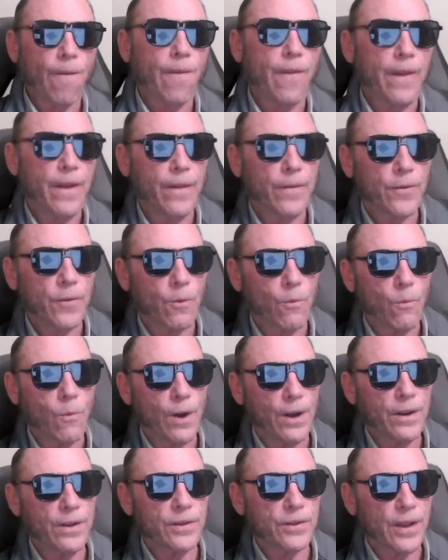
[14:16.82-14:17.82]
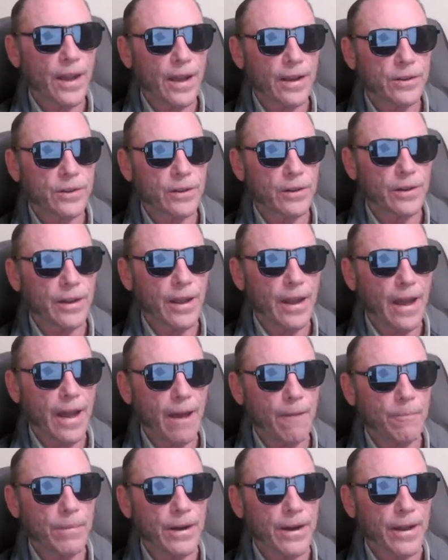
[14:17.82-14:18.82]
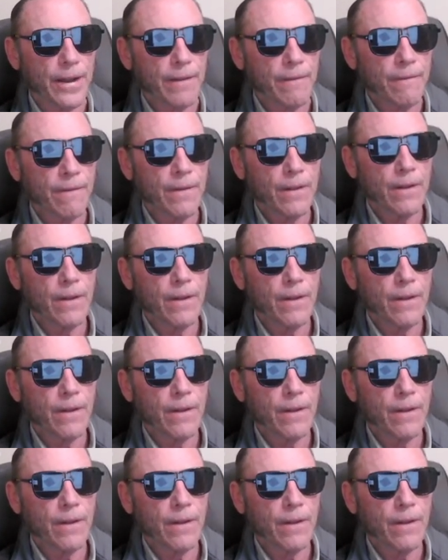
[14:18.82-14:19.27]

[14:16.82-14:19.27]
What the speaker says: into what is actually happening